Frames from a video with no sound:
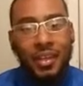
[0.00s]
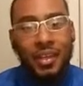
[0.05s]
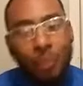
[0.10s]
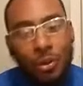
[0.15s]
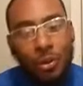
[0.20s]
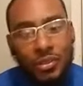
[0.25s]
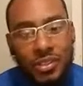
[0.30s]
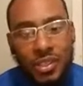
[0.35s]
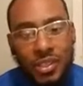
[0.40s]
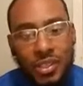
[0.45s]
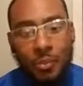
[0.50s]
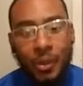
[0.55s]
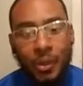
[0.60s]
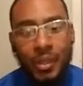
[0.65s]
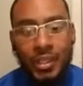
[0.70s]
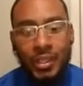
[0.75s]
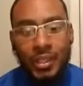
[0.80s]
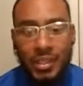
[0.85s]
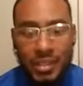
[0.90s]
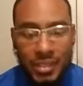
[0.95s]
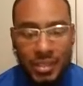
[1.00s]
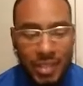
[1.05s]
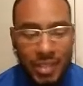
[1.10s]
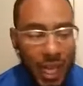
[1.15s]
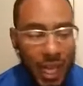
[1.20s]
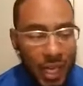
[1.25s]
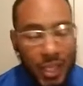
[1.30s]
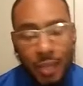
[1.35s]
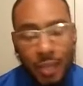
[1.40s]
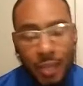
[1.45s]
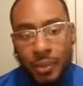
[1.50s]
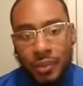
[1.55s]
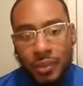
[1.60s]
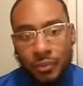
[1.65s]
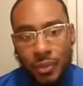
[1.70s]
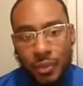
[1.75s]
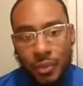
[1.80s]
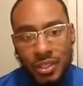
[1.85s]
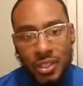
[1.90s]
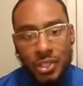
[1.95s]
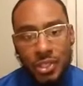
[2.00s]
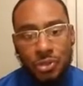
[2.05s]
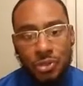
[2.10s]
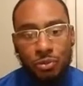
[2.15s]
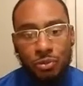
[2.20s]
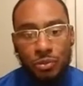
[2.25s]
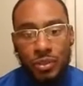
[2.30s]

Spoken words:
most of the money is tied up in residential